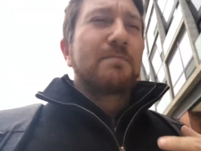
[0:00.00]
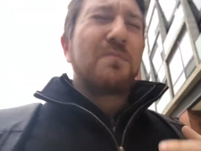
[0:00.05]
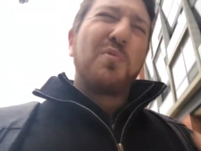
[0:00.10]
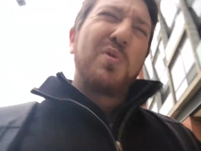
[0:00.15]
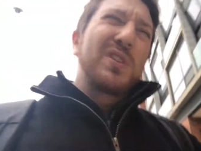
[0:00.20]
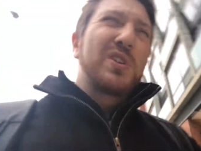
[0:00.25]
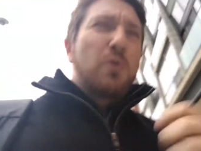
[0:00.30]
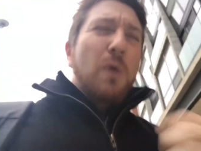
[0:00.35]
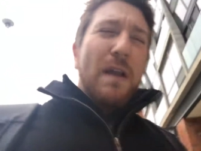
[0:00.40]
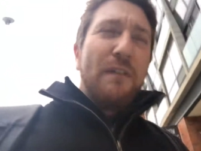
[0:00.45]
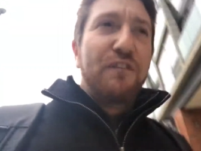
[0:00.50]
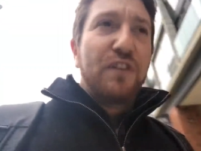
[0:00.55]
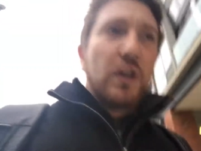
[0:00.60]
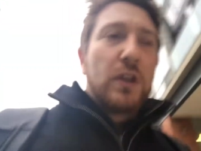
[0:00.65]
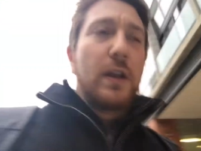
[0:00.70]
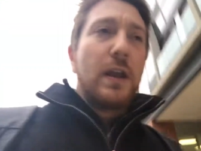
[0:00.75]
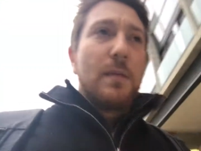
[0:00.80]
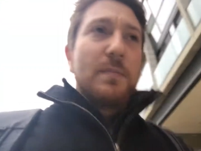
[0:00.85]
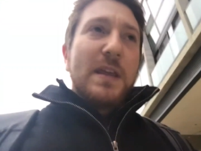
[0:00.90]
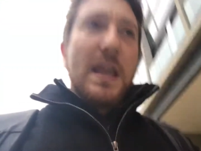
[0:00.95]
wasn't quite
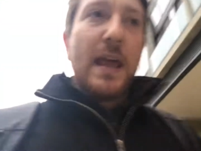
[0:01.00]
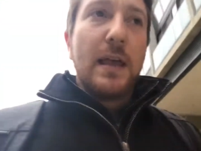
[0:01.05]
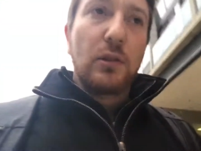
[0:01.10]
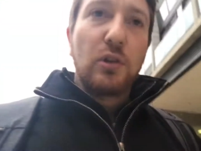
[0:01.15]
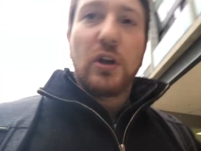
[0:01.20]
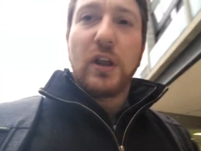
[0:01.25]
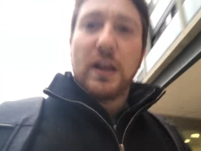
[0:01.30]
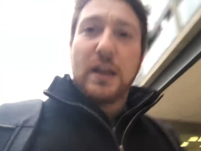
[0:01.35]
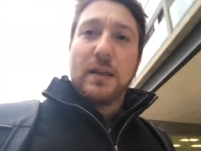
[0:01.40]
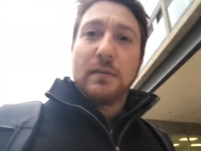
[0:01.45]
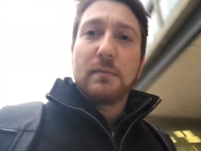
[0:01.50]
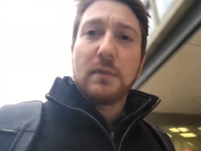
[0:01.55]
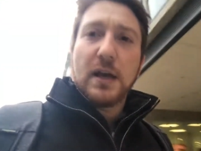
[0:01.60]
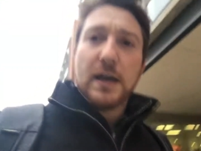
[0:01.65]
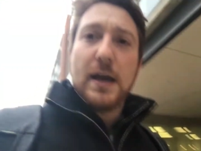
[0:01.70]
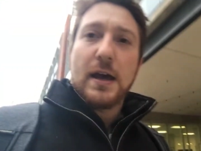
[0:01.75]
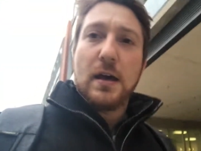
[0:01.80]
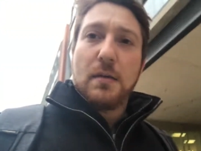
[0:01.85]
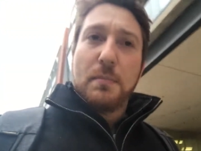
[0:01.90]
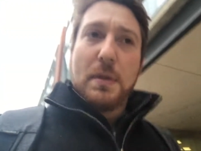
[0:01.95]
feeling it. I began looking at
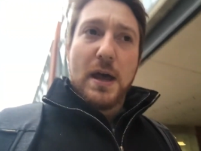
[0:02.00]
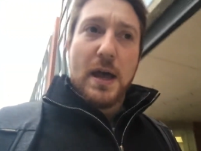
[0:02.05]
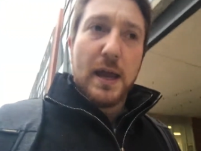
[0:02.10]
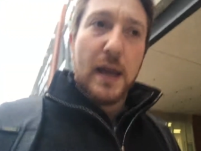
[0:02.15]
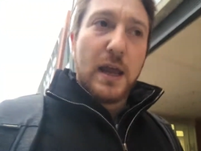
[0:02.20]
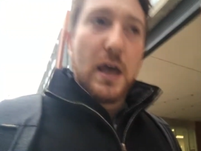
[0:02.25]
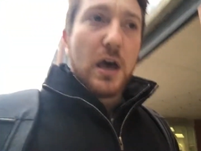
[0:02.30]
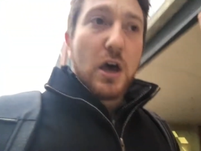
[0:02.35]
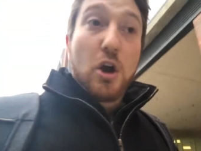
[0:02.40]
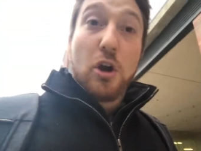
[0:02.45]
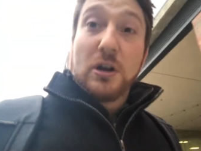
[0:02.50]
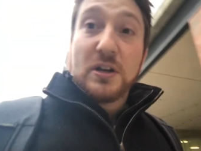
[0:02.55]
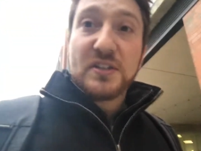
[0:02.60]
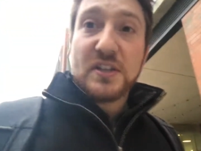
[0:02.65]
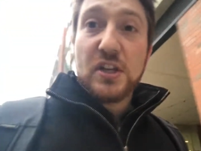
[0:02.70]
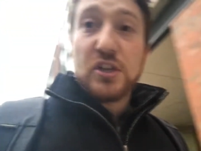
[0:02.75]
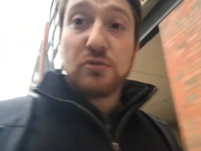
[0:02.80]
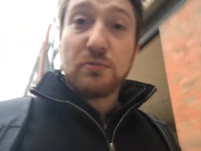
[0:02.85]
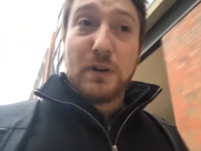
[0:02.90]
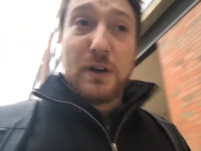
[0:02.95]
uh, my uh,
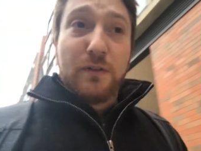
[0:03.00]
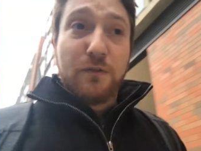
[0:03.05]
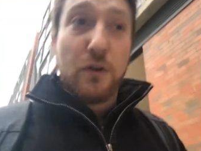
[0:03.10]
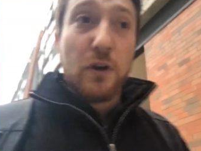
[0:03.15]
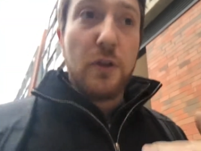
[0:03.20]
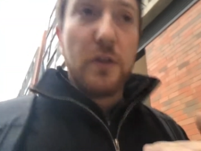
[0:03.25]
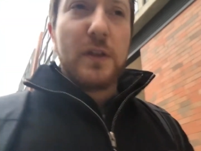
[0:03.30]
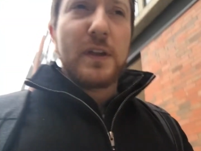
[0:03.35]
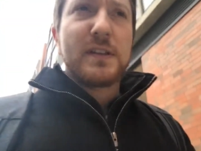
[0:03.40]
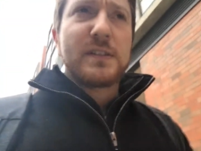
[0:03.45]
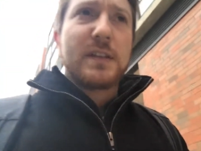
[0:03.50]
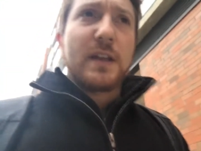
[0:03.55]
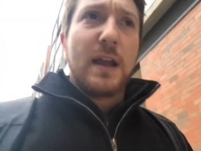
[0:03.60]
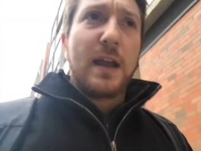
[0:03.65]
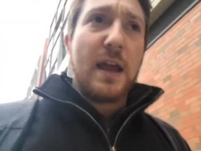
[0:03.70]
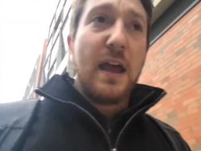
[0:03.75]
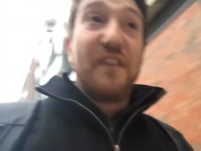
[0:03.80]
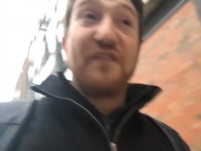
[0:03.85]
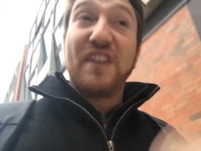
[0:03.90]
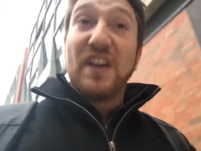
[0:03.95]
RSS reader for other things, and
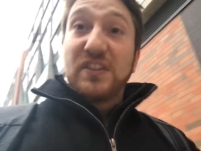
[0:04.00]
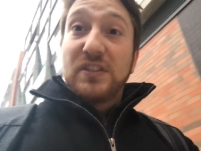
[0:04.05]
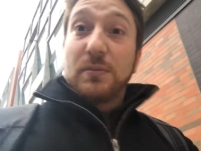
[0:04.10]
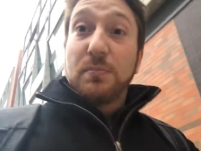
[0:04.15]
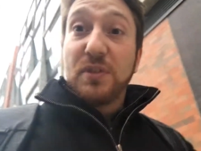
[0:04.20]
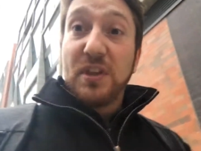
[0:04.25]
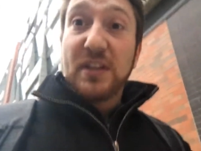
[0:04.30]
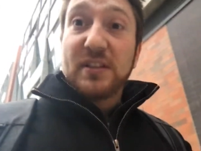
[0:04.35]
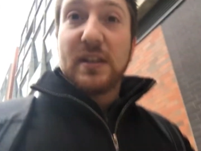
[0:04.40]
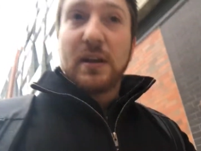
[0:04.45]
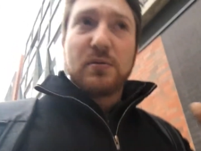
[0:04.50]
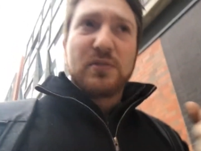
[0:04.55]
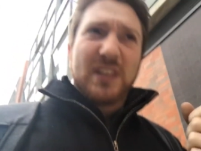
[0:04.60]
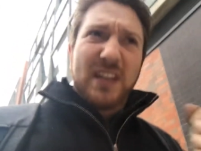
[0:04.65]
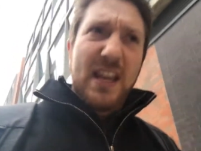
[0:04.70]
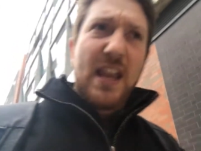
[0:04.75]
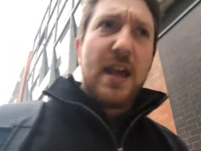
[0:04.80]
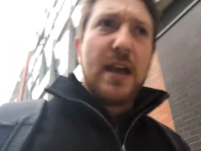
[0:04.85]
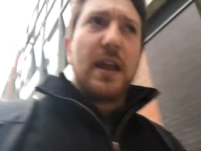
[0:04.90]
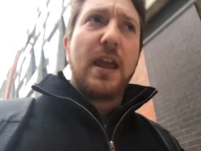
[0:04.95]
I, I, found some things I was
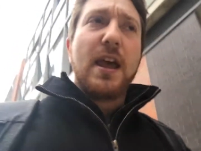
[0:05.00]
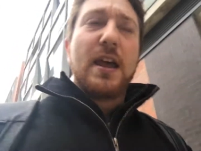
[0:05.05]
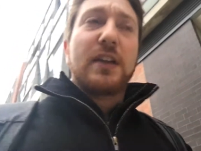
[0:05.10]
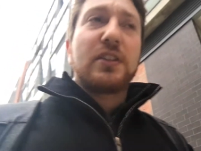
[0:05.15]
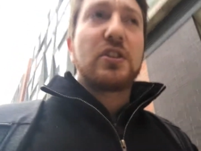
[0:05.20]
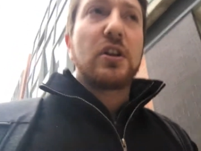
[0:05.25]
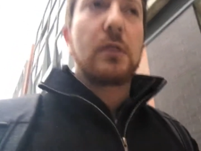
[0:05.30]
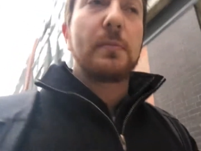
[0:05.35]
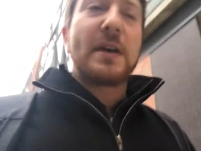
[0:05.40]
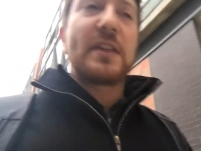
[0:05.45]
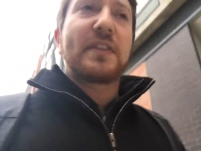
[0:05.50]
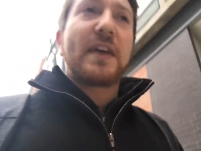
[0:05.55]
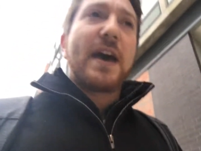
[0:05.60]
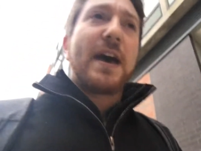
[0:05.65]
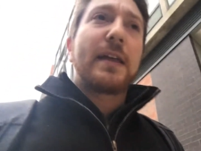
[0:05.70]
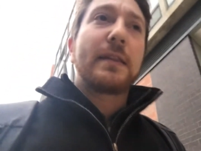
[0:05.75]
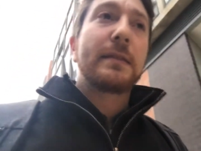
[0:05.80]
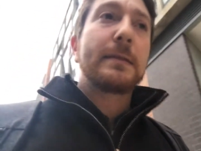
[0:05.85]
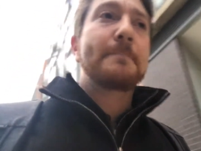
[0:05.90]
like, hey, yeah, I could talk about that.